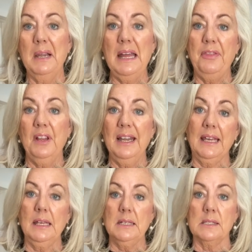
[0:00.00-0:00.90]
leather
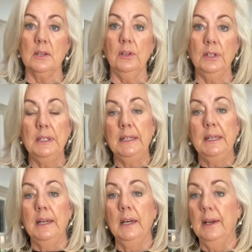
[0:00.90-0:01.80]
leggings on.
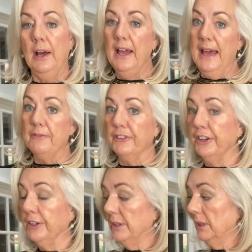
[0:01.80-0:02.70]
I haven't.